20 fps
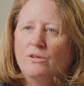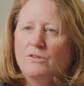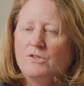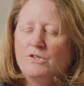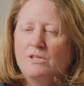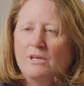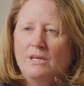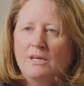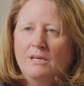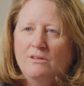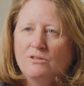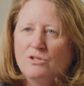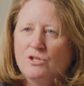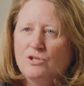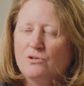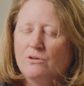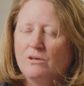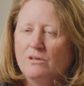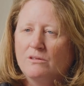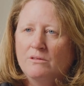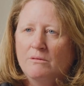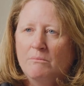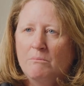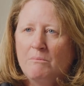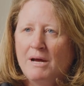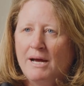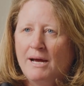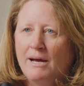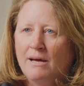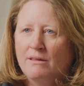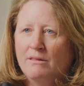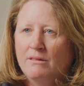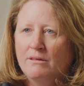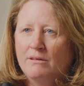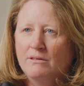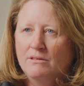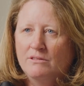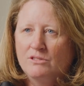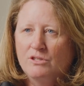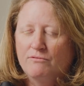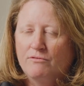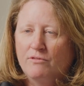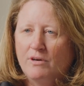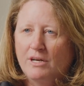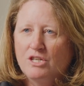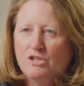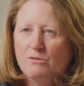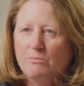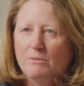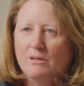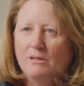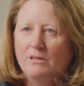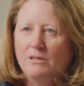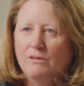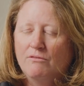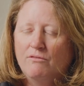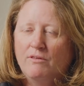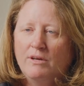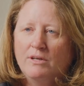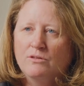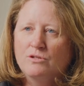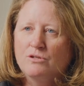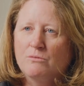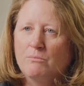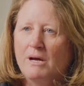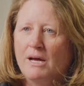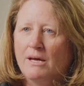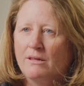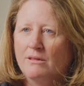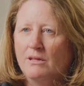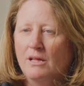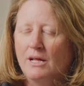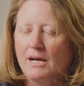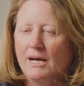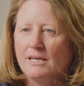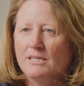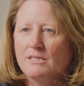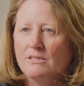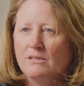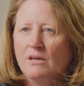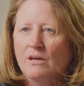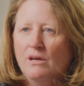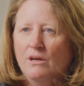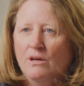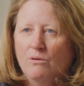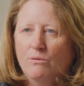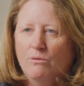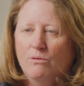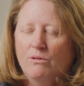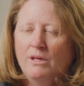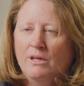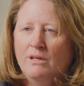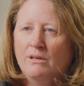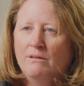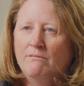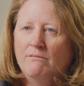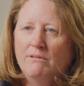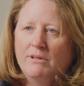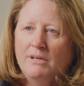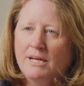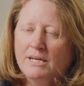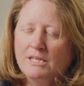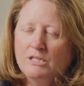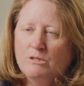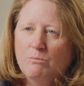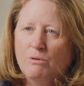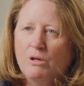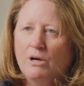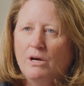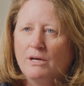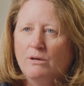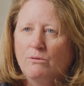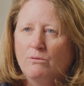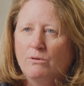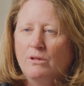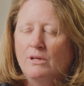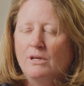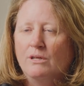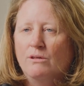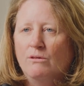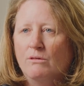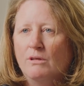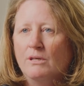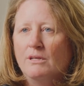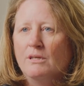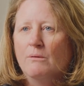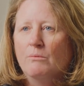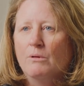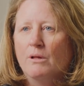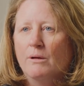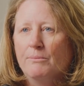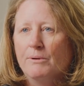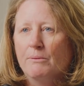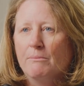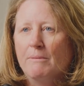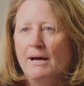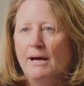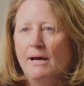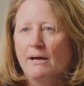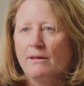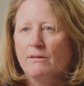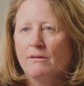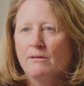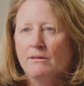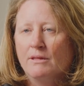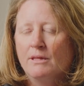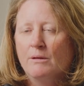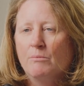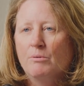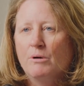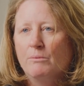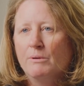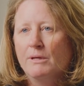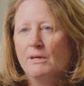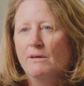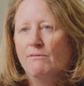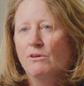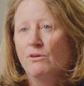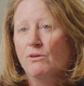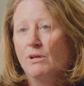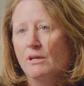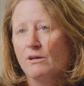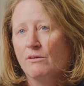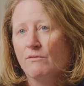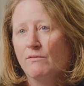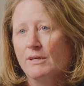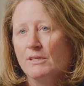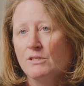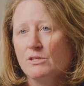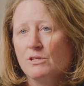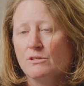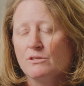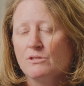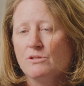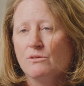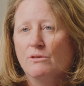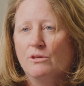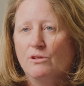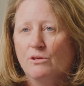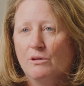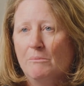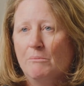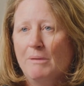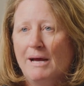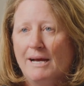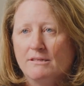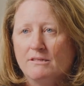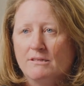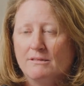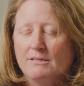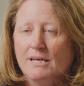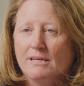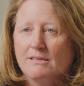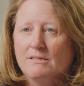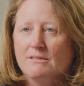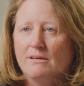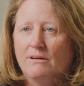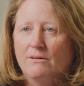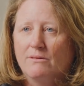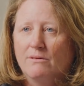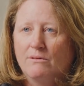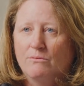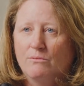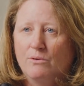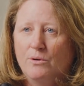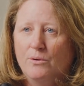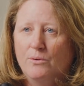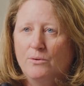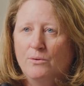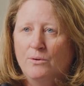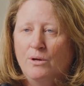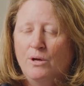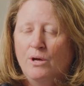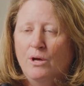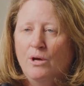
Say you struggled in math and it's a freshman and you failed your math class. Well then the next block, what do they do? They double up your math and then they probably give you an intervention so that you can pass a test down the road.